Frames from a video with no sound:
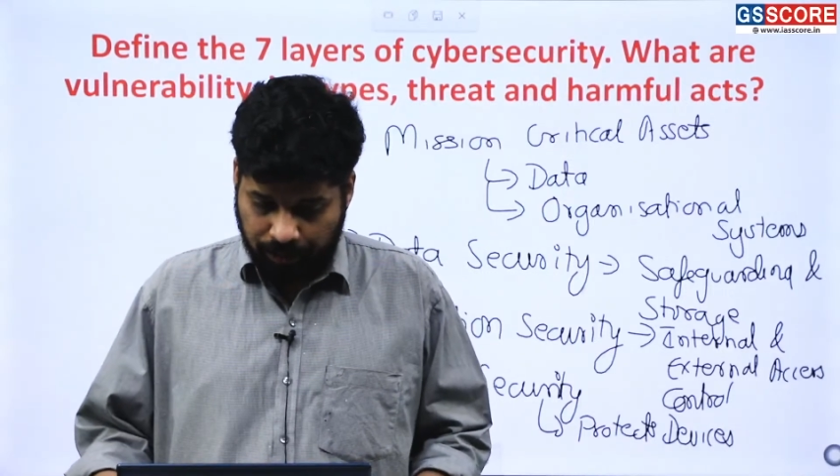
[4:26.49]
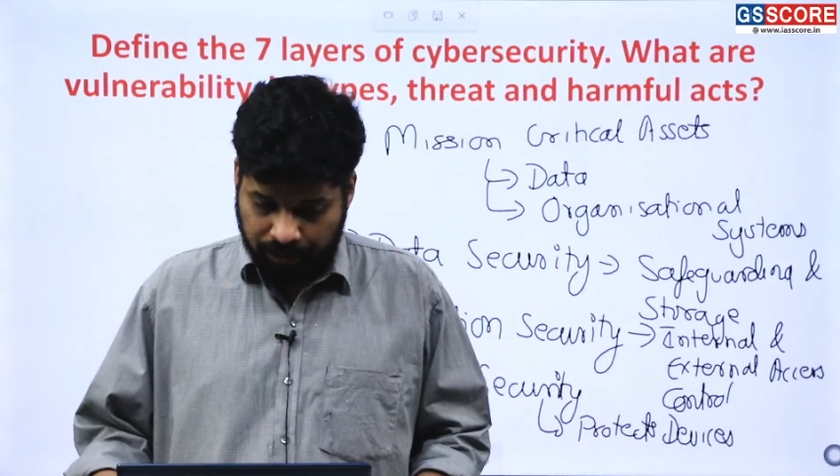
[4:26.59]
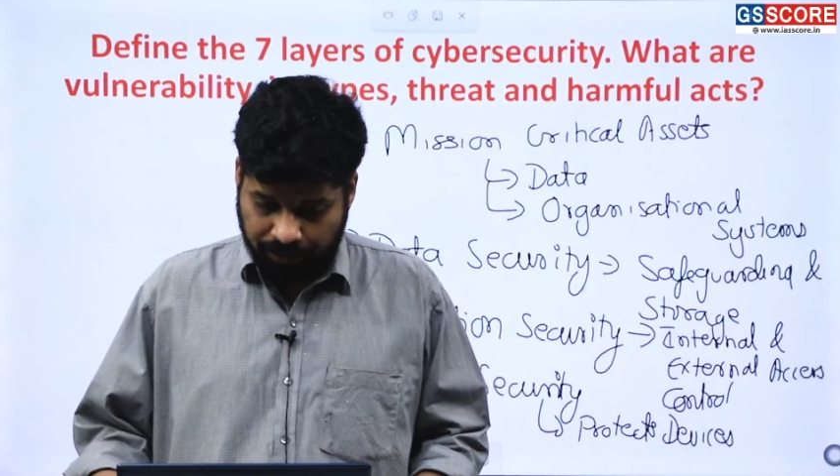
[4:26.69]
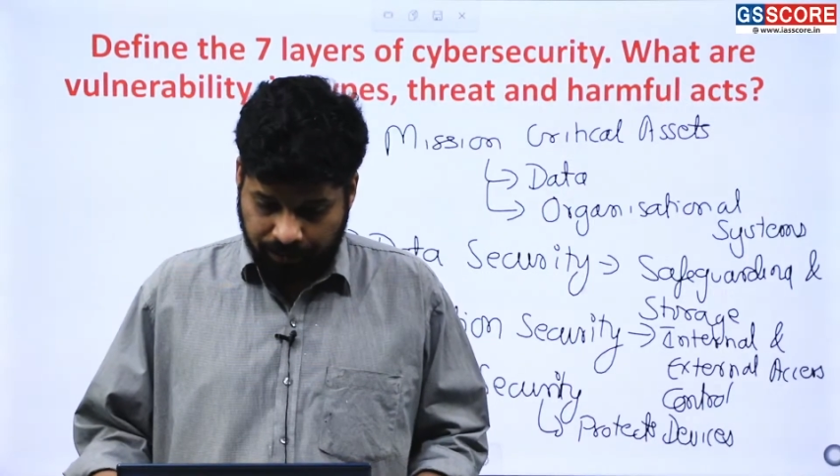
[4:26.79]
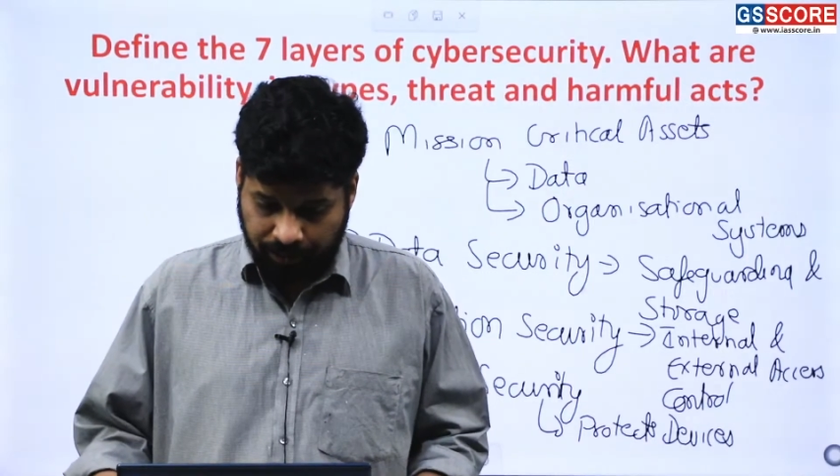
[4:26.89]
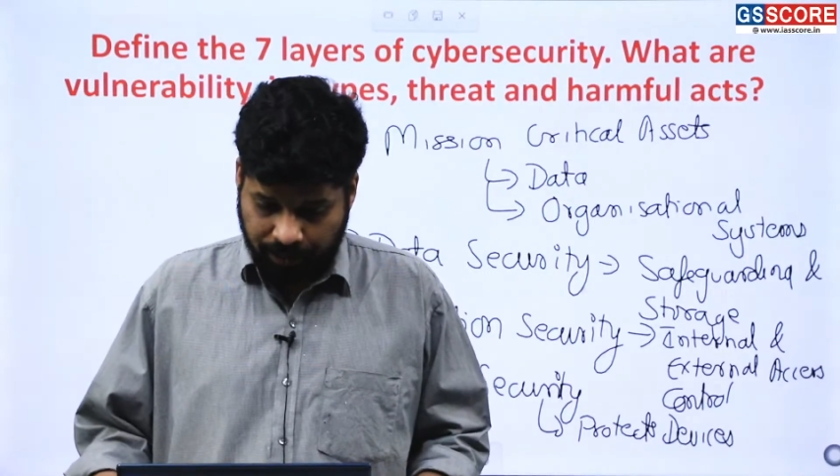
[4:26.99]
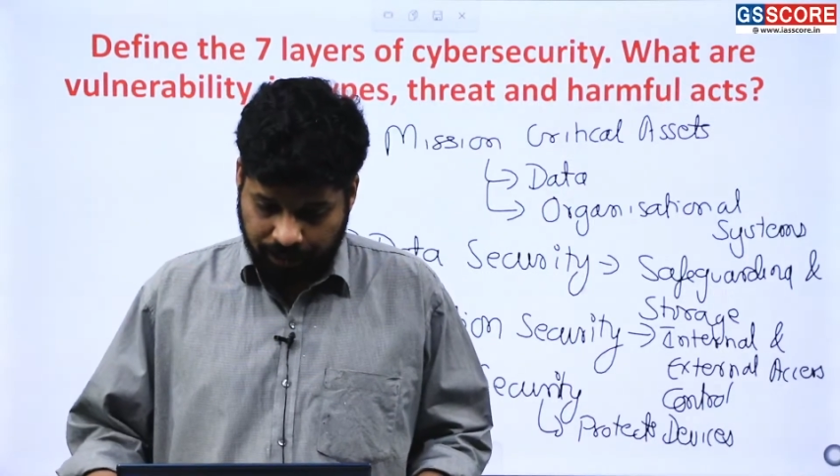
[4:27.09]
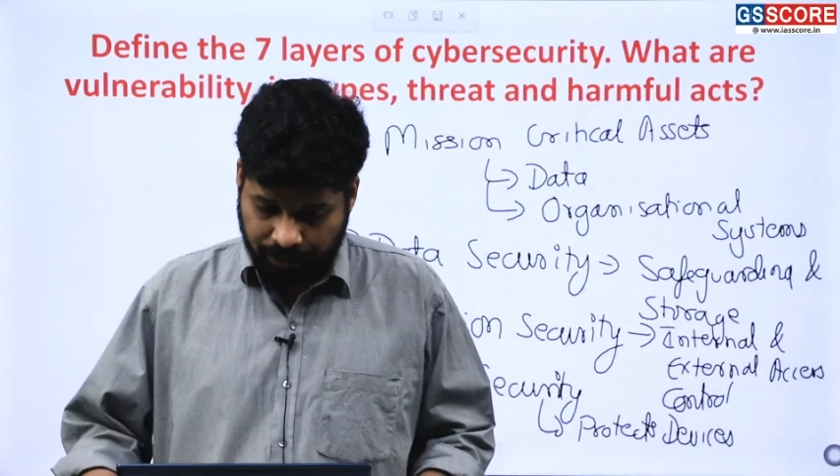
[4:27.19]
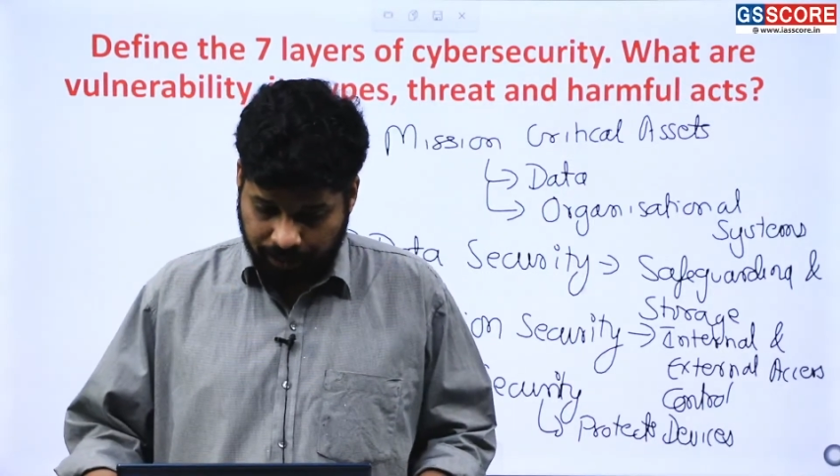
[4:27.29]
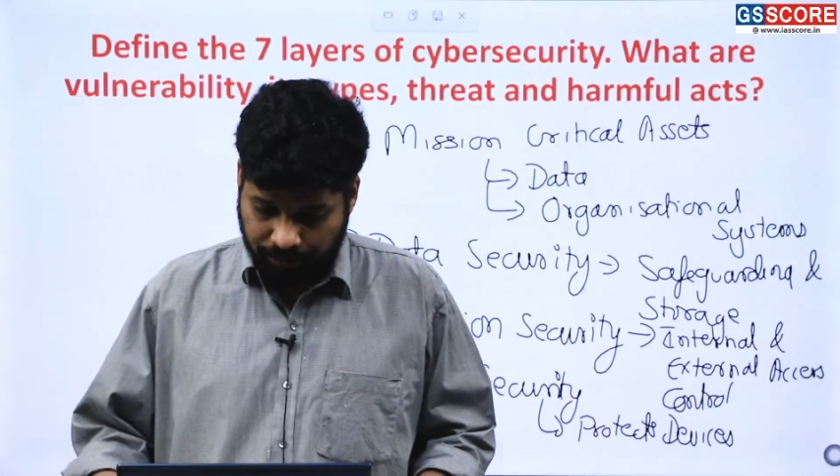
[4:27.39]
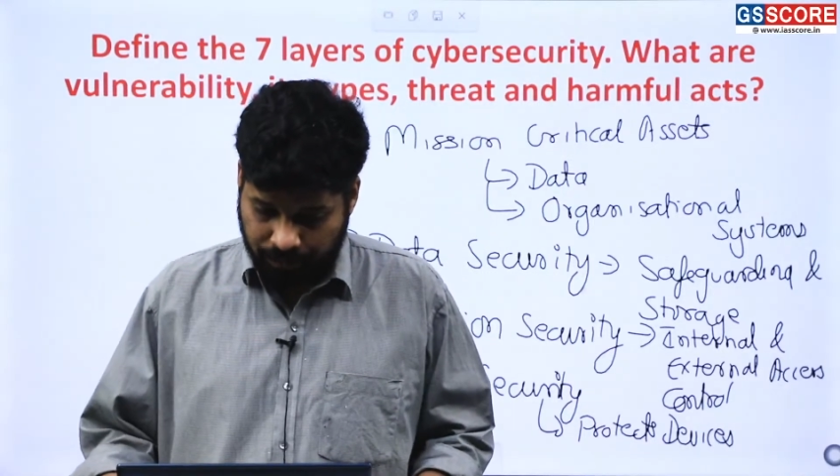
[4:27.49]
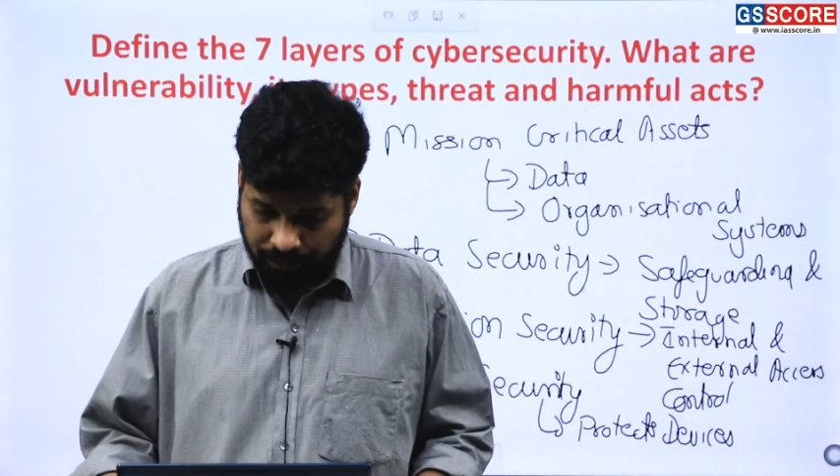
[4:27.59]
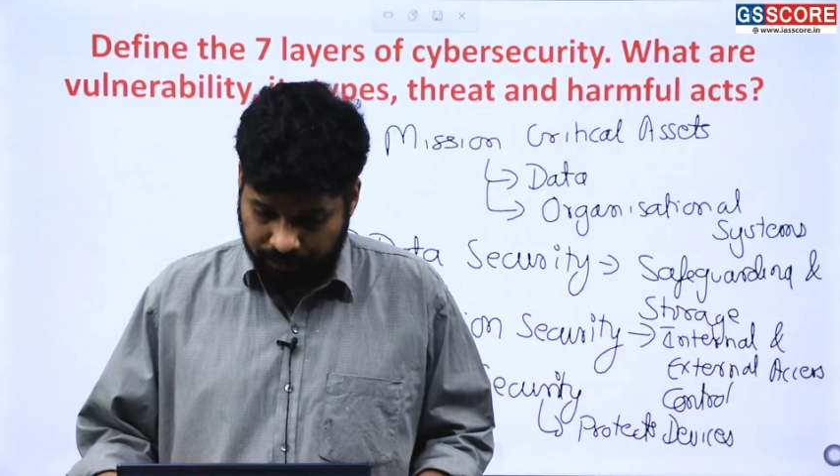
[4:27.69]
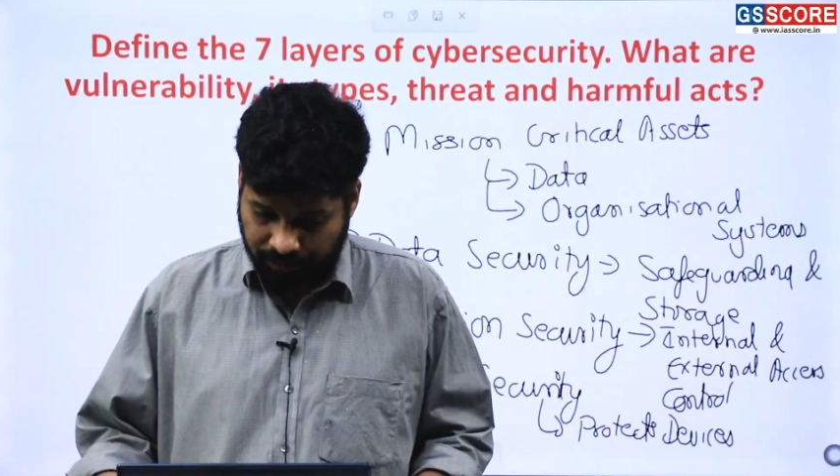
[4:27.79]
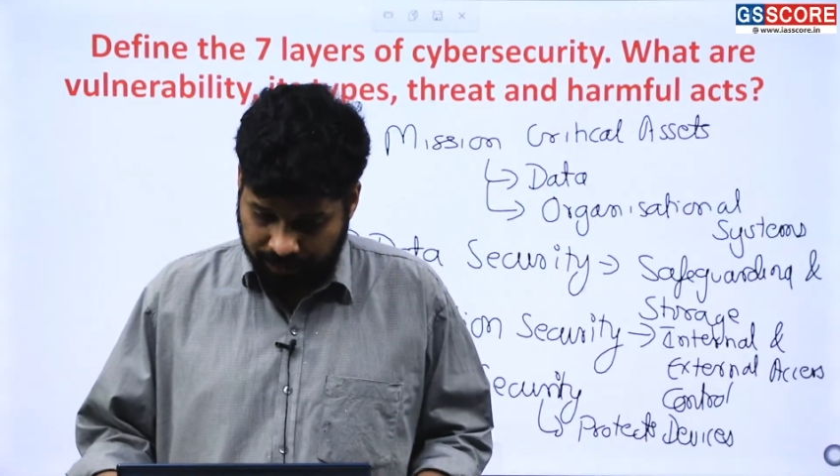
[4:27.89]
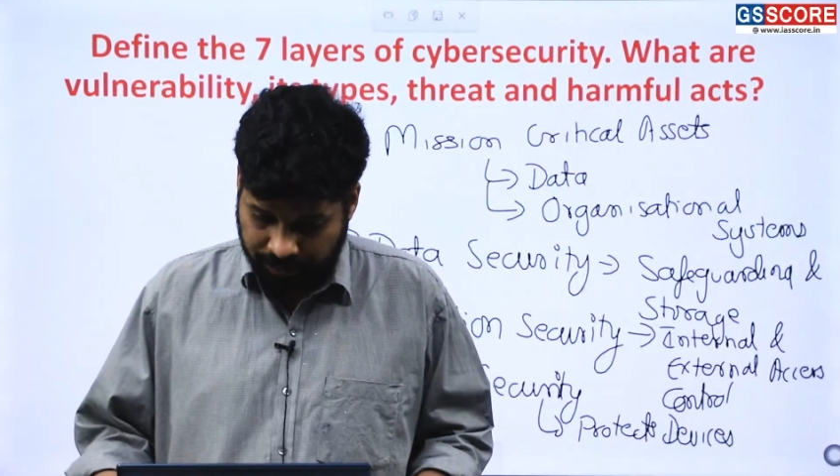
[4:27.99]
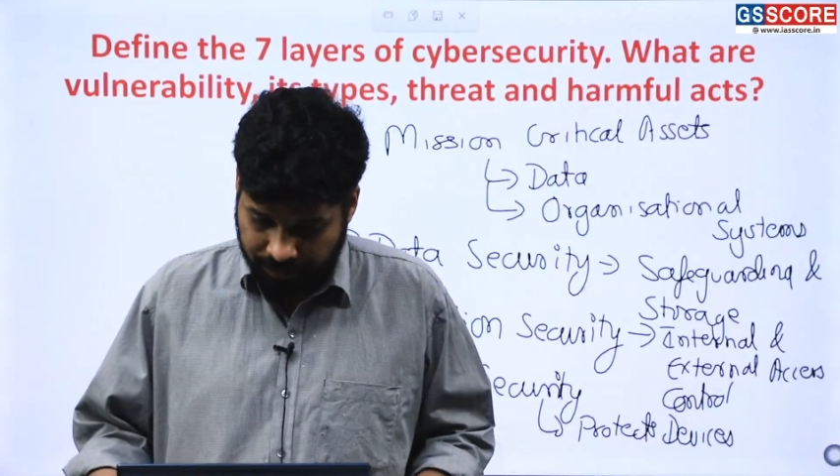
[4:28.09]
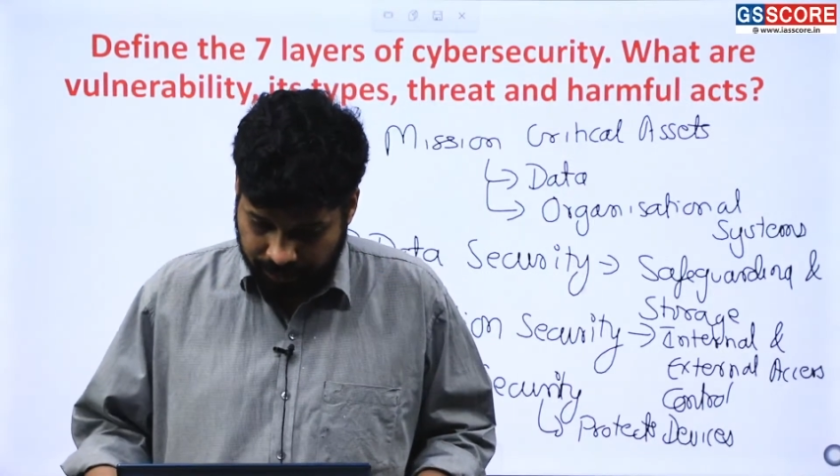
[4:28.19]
security. Network security